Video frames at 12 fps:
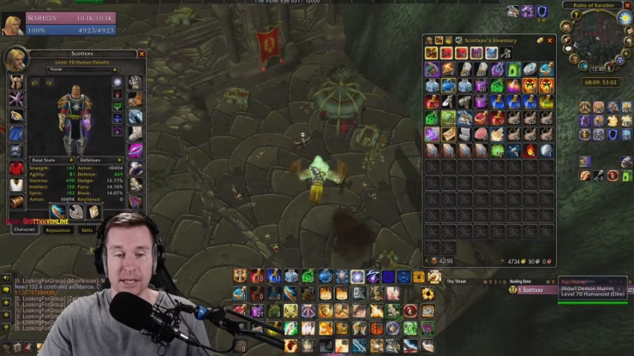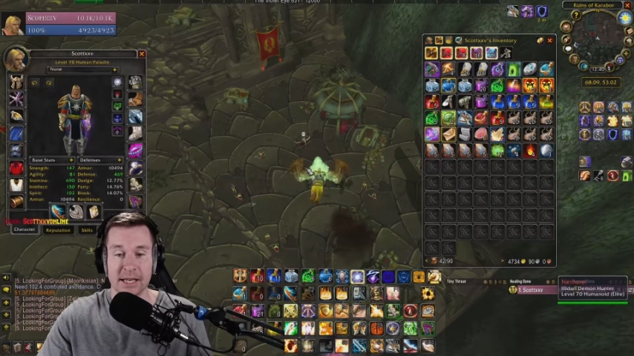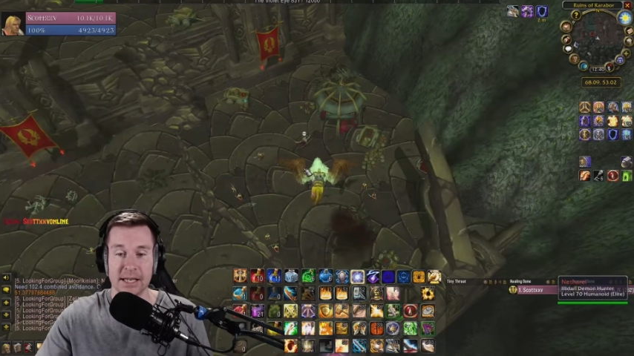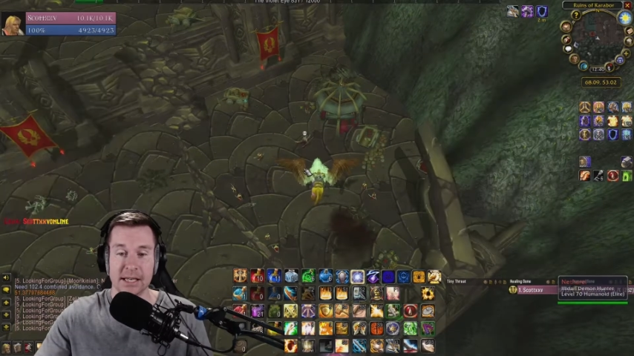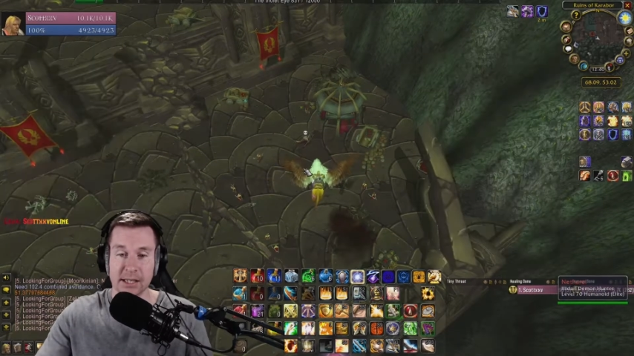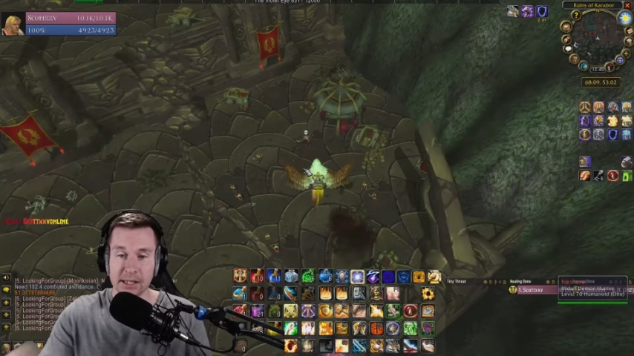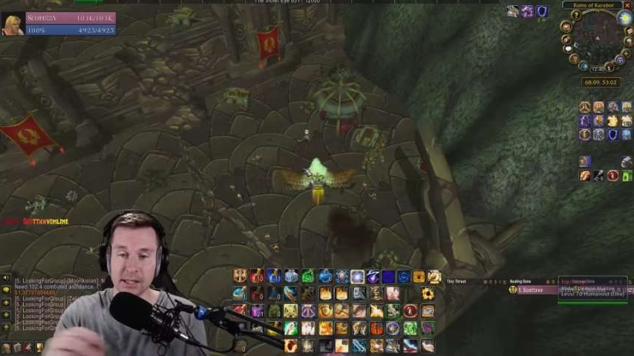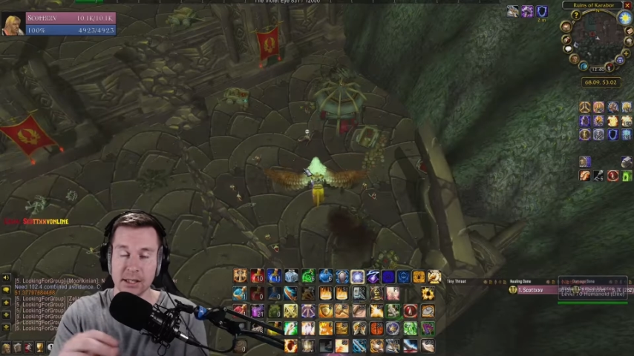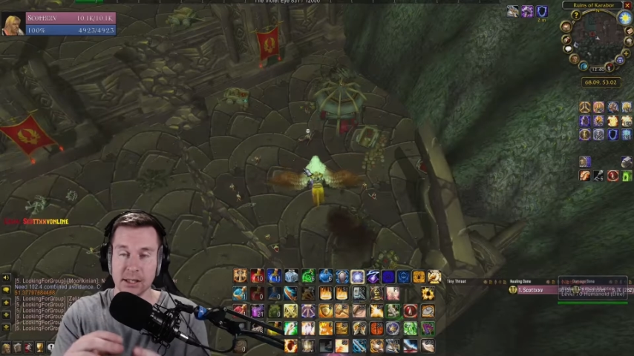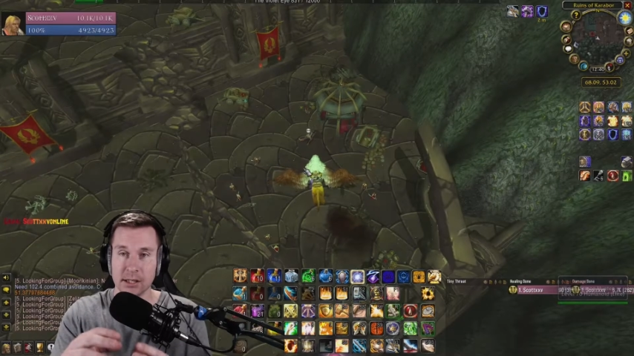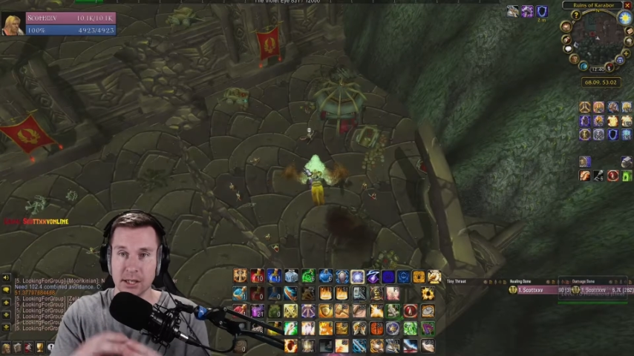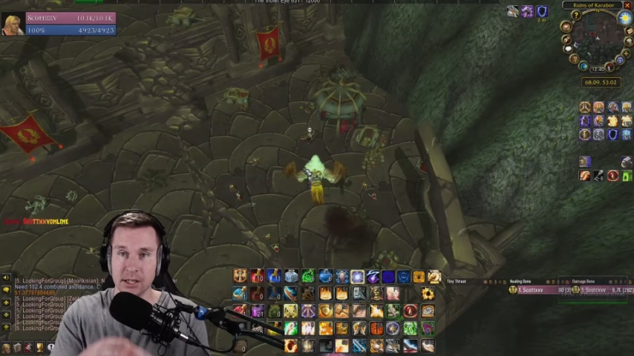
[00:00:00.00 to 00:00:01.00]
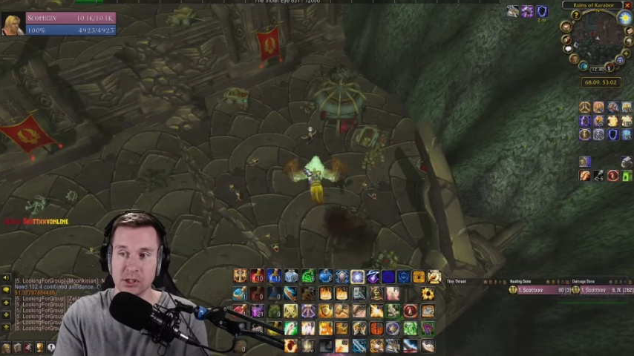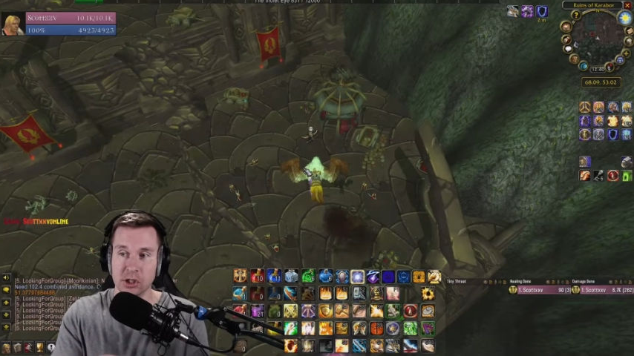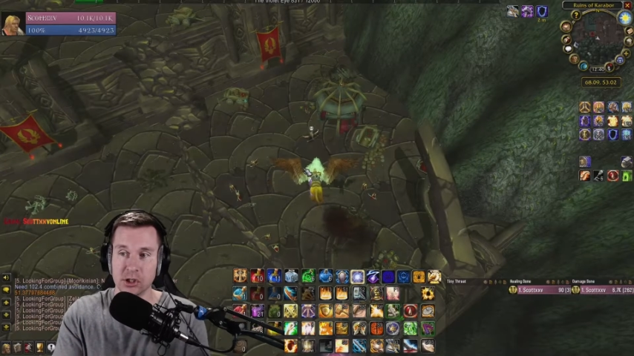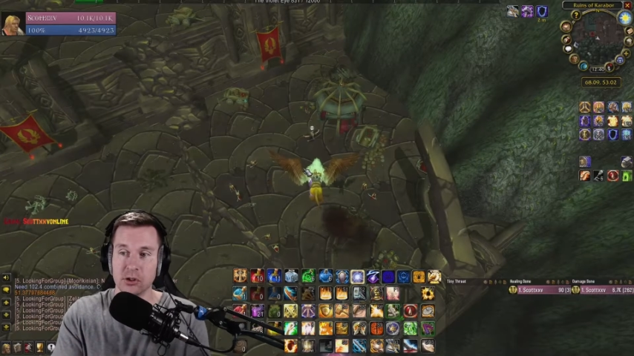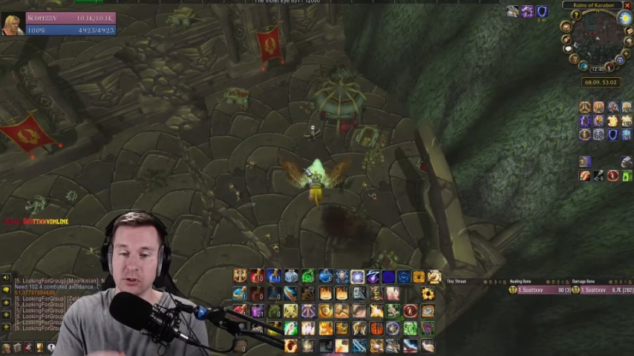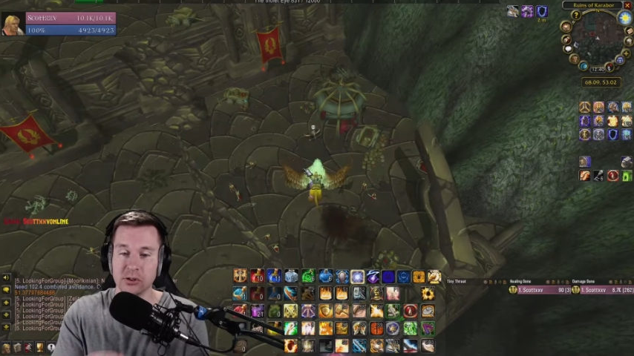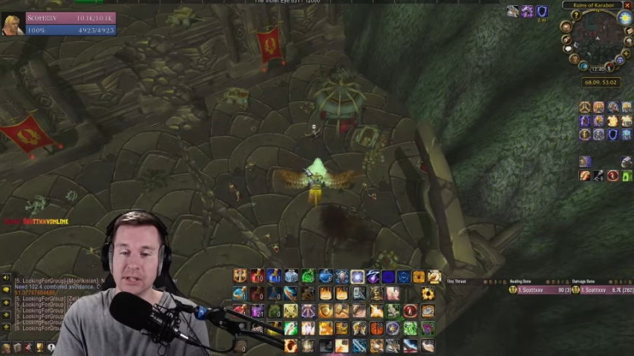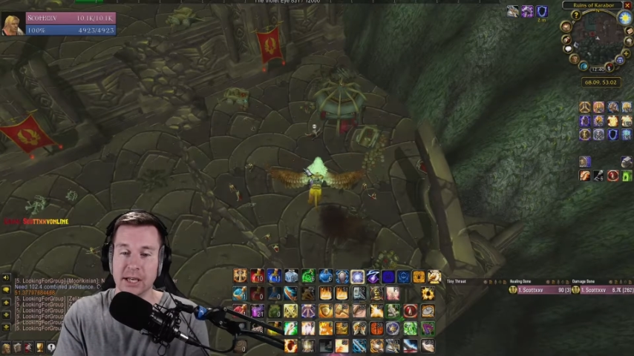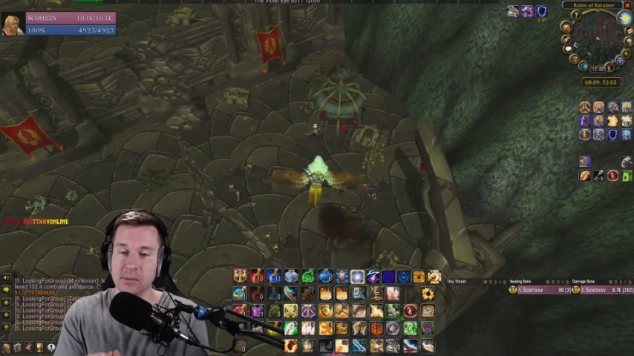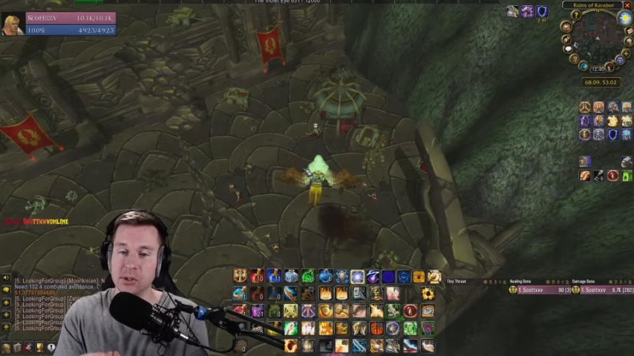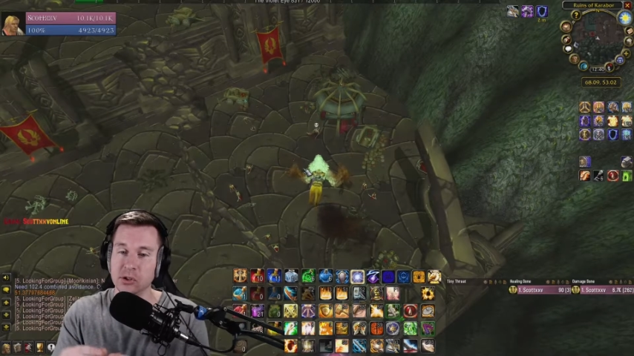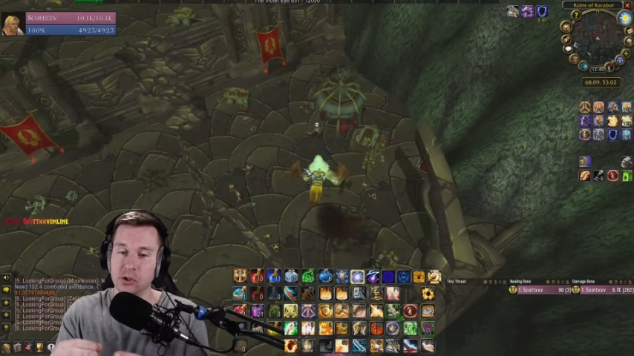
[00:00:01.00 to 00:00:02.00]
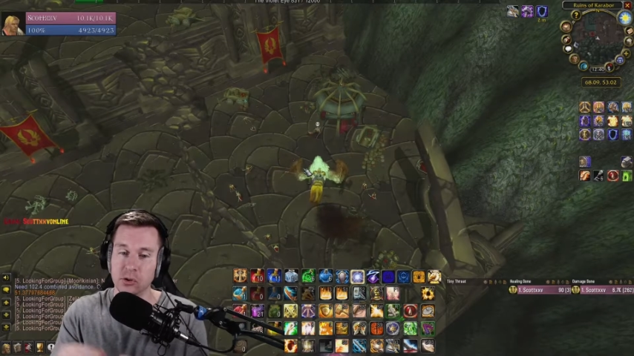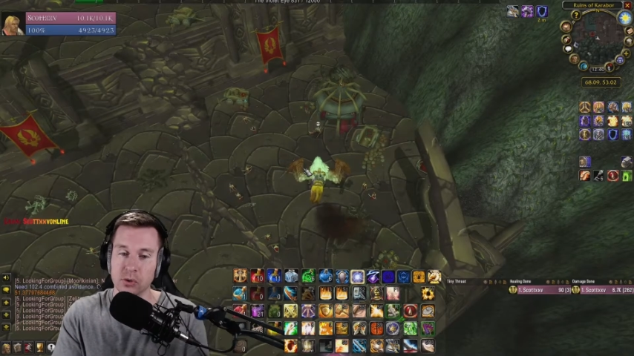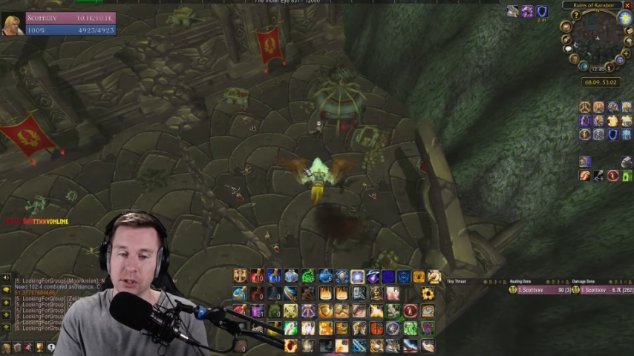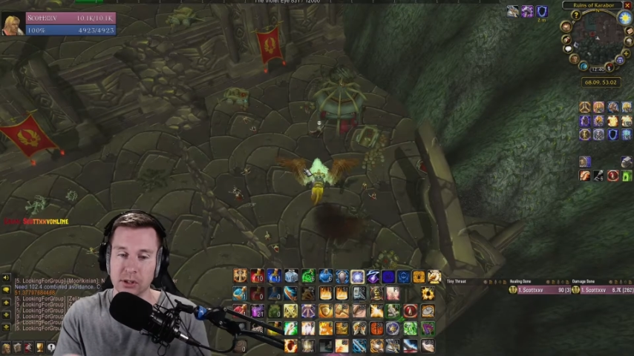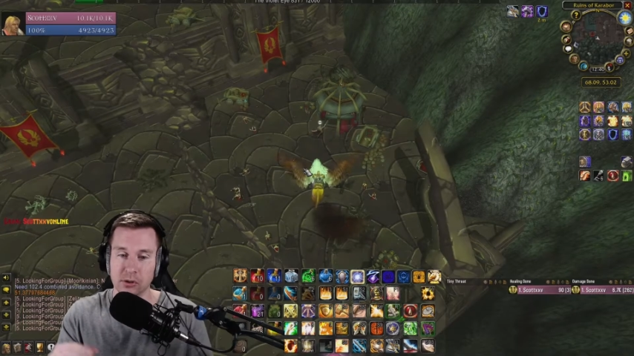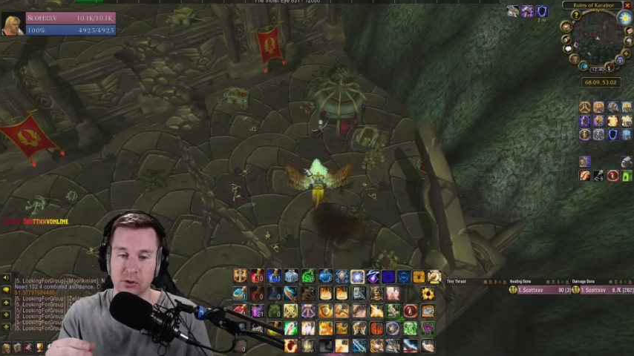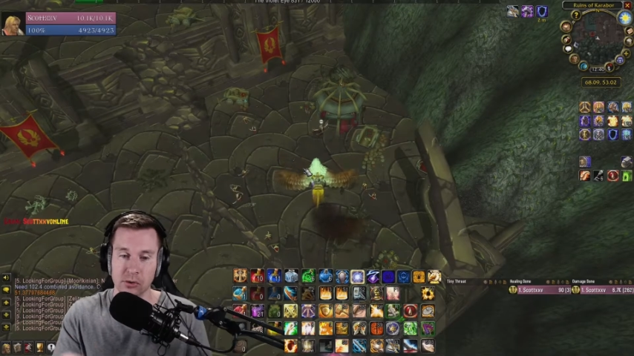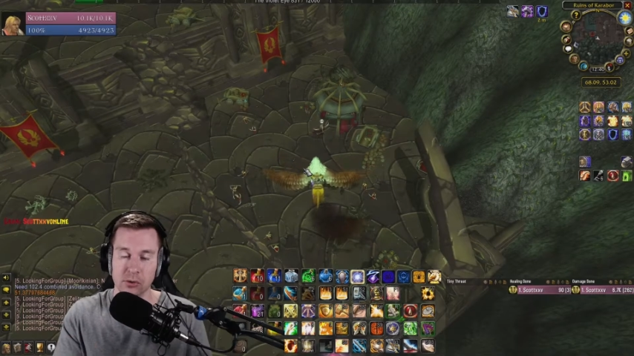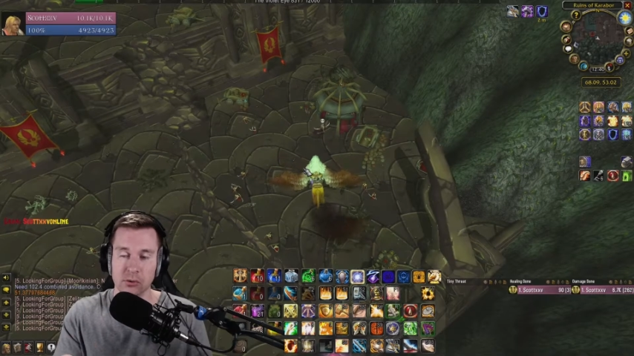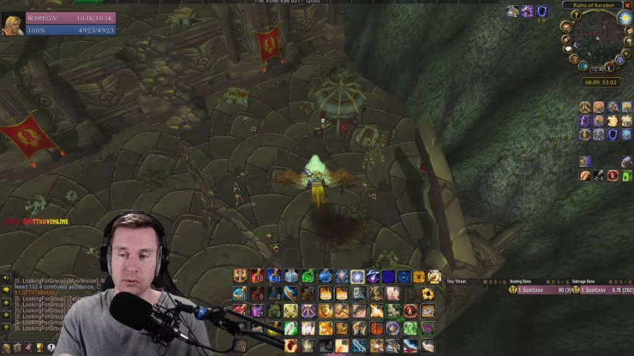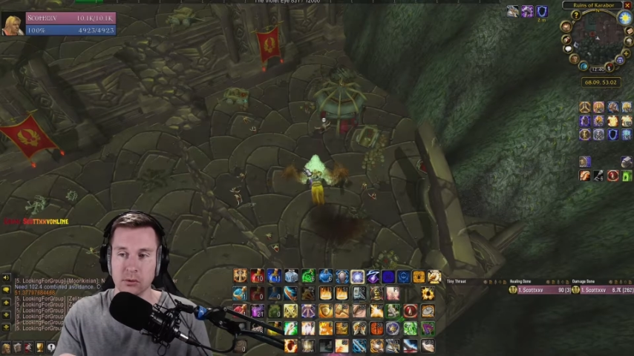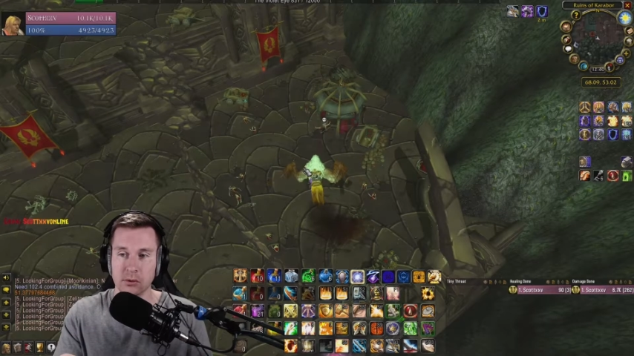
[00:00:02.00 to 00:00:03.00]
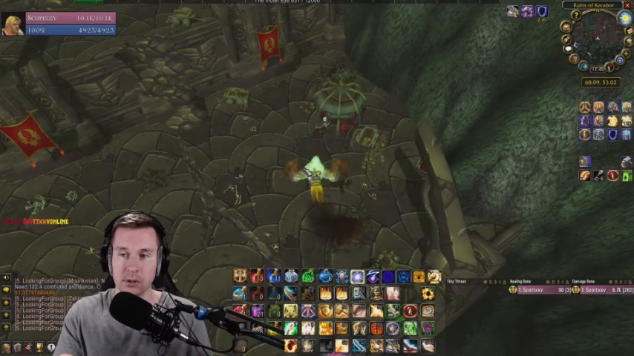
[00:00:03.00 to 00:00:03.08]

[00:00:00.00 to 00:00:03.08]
Any additional damage you can do